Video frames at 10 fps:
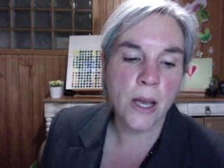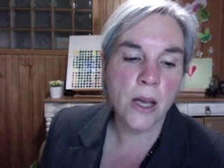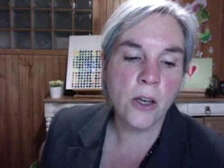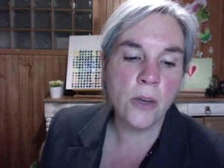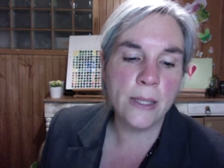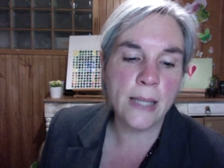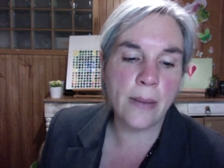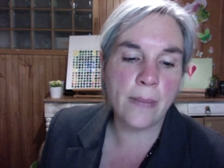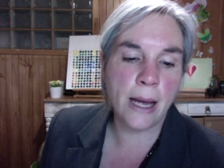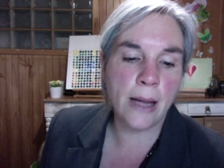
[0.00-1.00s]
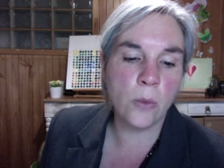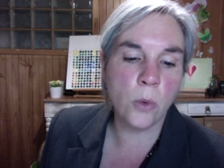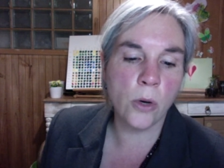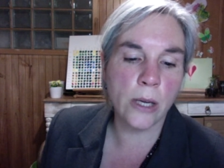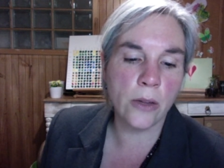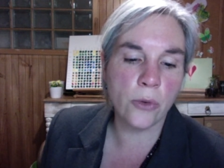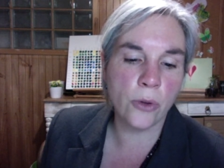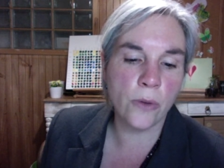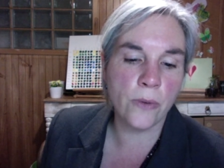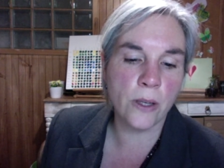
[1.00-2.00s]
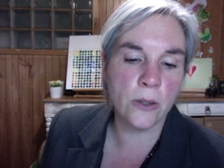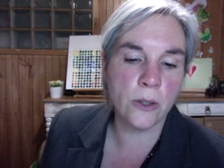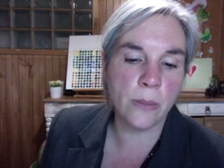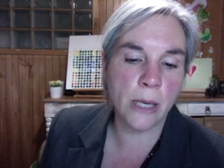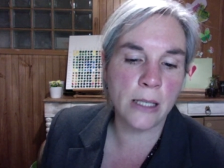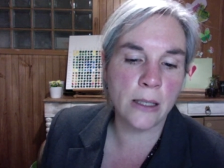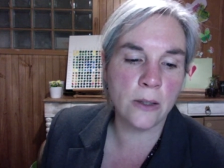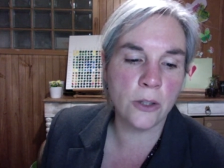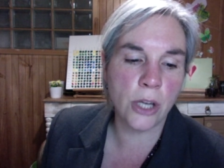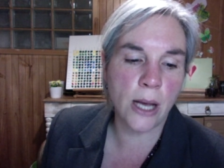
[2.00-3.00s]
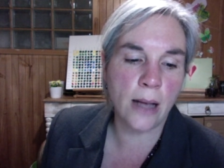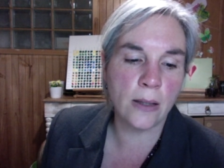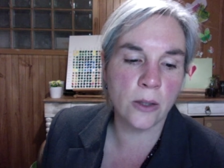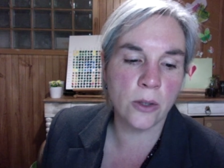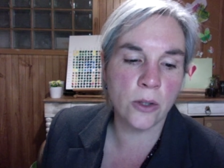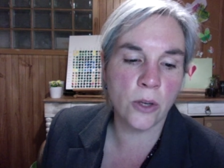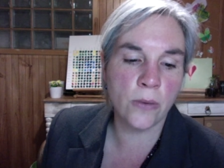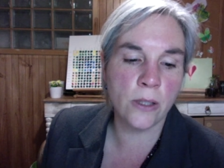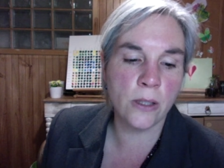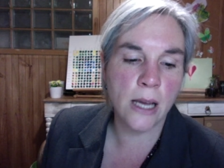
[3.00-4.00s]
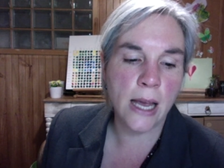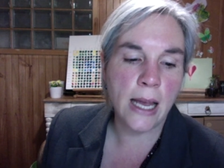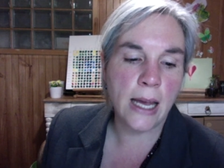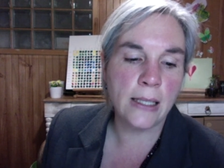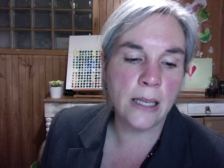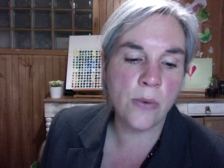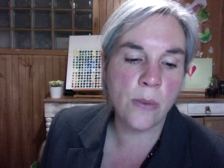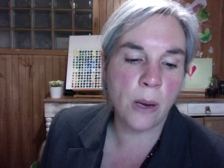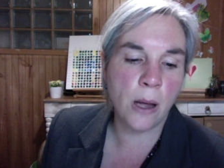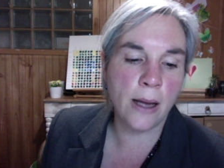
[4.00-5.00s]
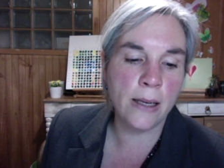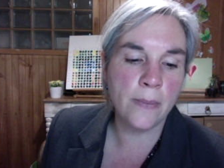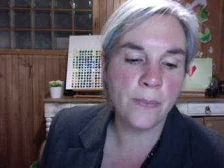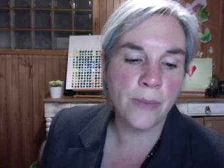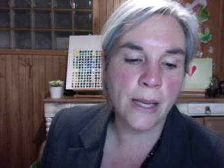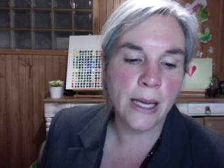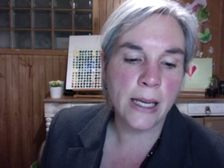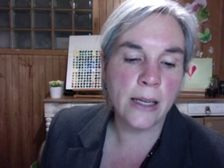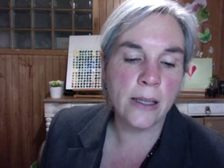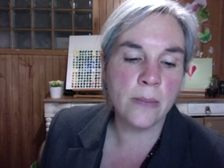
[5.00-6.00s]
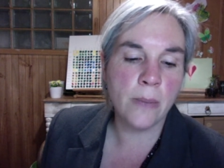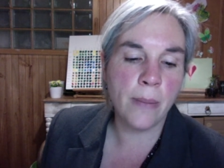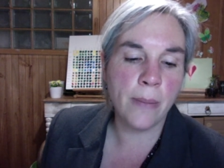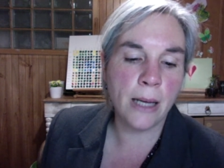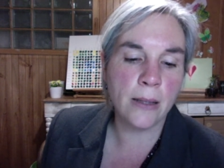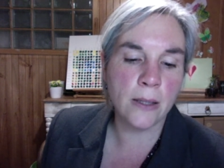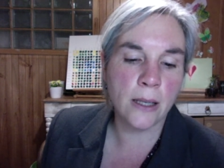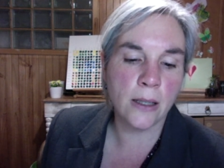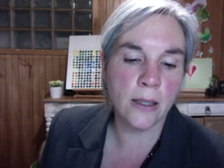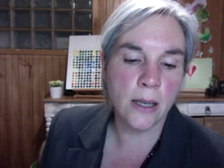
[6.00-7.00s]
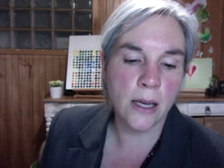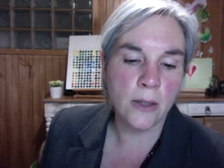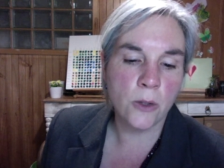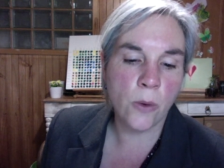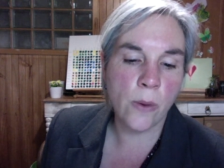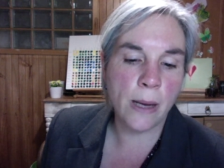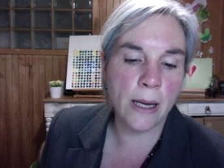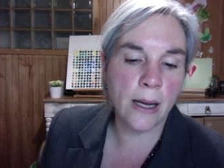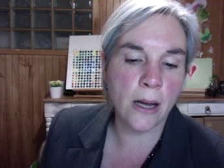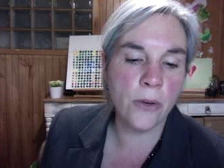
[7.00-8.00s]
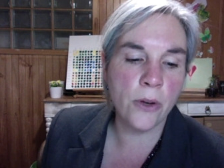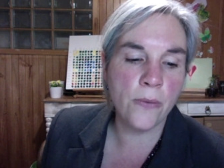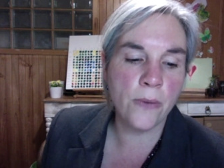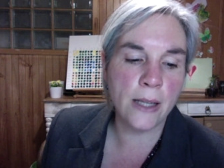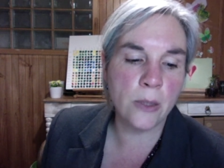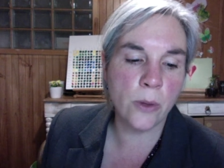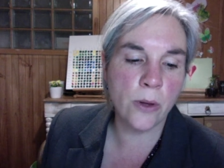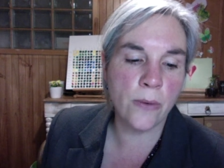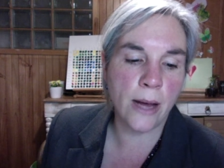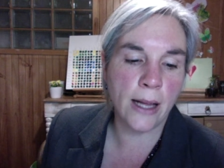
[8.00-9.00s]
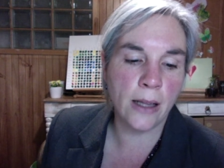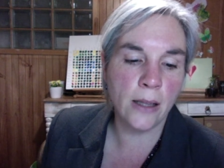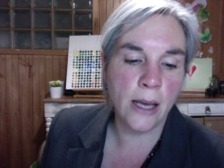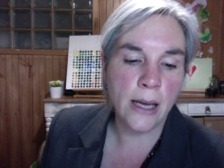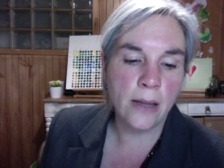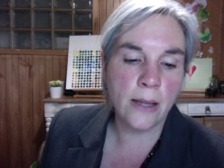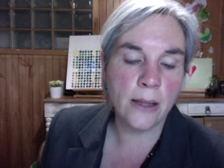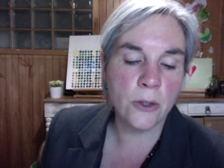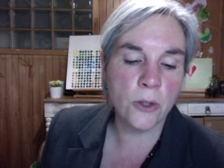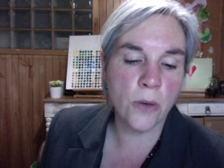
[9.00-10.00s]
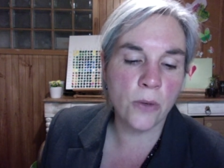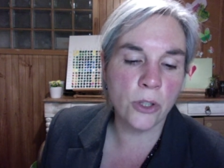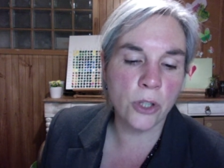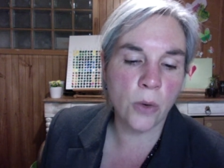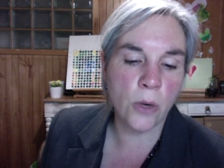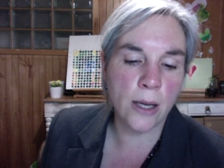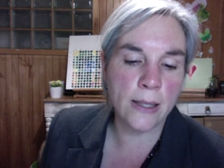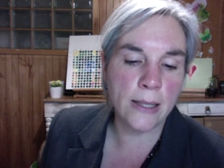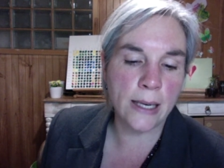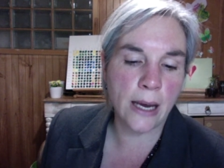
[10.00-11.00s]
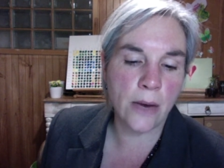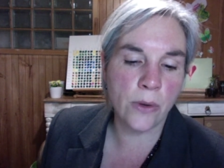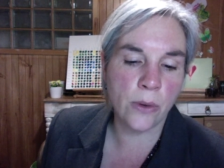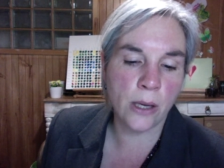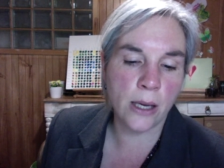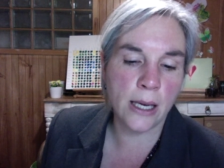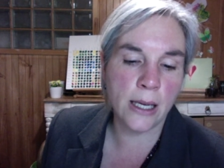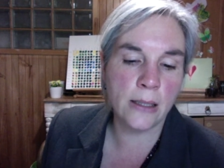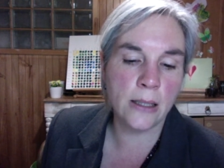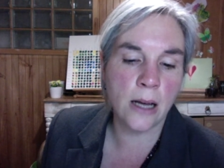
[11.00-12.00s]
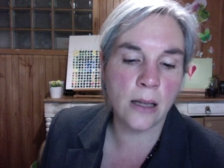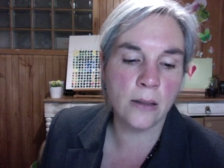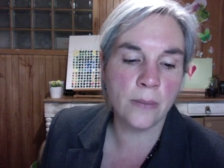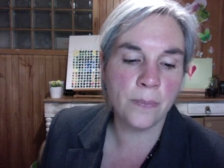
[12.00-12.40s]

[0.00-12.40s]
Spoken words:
"Who is that man walking through the fields to meet us?" she asked the servant, and he replied, "It is my master." So Rebekah covered her face with her veil. Then the servant told Isaac everything he had done.